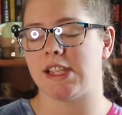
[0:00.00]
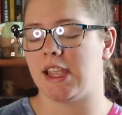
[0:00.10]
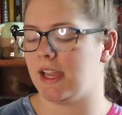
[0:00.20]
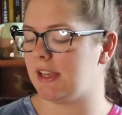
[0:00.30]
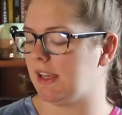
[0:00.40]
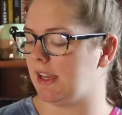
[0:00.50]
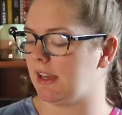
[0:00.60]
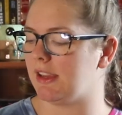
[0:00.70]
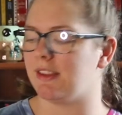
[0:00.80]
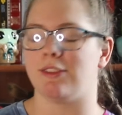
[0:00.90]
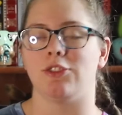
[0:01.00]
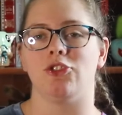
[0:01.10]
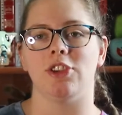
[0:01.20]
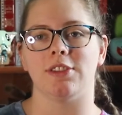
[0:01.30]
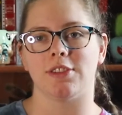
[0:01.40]
and it is
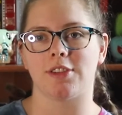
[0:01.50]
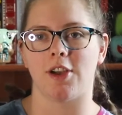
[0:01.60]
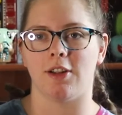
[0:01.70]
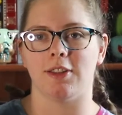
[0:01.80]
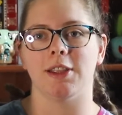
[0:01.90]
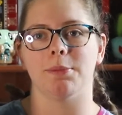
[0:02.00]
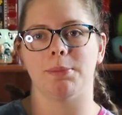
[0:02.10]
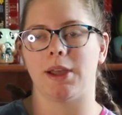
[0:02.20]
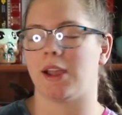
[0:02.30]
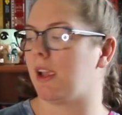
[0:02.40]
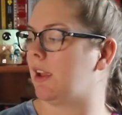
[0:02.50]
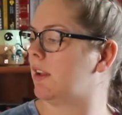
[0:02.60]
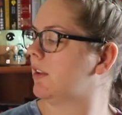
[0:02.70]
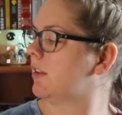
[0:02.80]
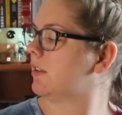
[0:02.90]
Jesus Calling by
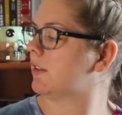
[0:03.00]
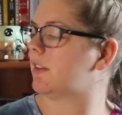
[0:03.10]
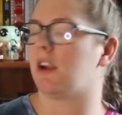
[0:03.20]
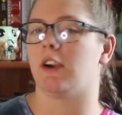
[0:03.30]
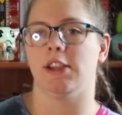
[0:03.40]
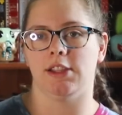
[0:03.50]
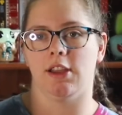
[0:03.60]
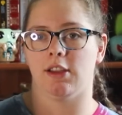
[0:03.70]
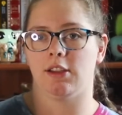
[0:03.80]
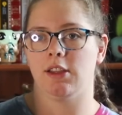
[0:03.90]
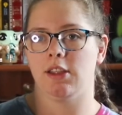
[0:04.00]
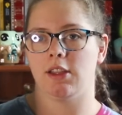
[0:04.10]
Sarah Young.